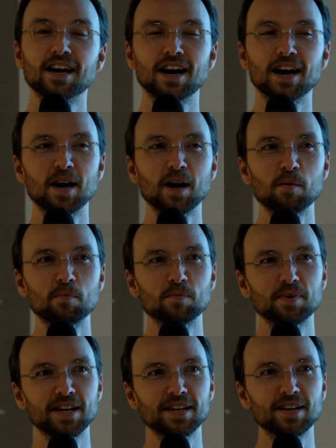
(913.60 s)

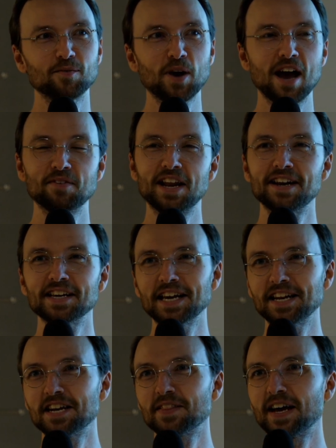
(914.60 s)
we haven't had to
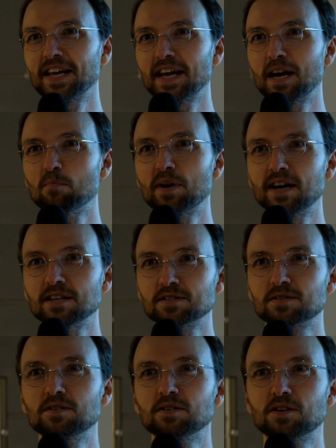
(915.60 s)
get into that yet. But
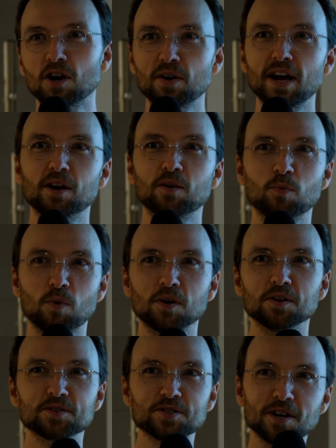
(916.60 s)
as the codec
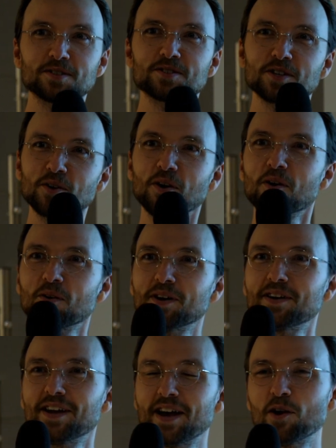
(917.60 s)
world starts to grow
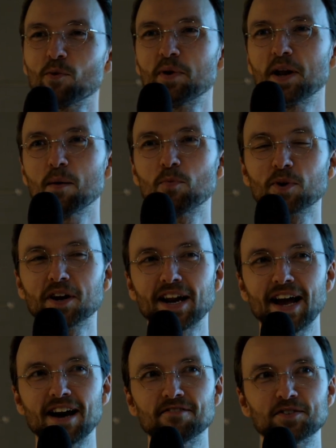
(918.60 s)
and open up, we're going
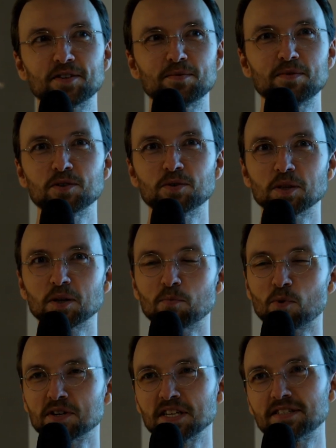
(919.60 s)
to have to do a little
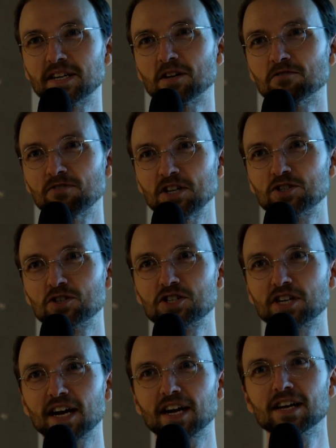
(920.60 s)
more detailed feature
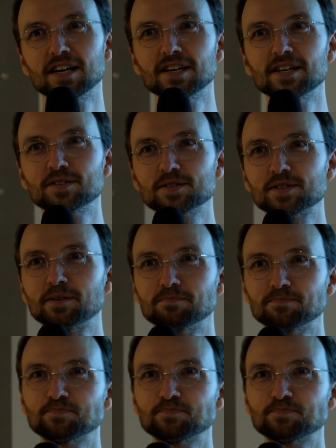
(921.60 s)
check. So,